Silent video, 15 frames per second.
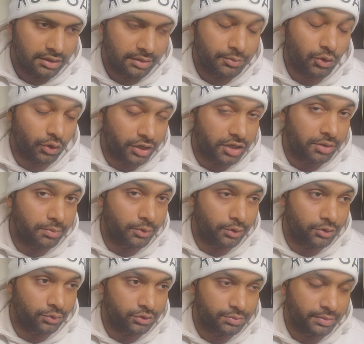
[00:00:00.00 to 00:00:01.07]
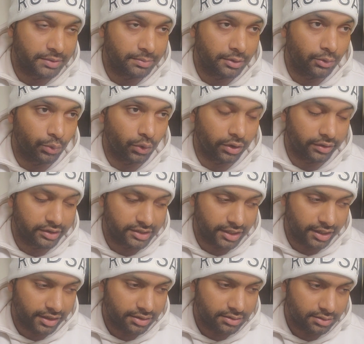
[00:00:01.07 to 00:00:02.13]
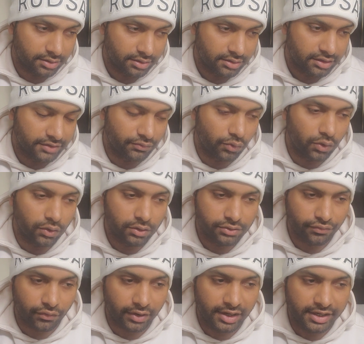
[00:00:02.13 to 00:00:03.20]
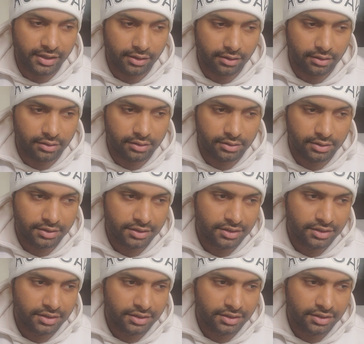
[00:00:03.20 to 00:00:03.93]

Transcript: I'm talking about those people who are retired. They worked really hard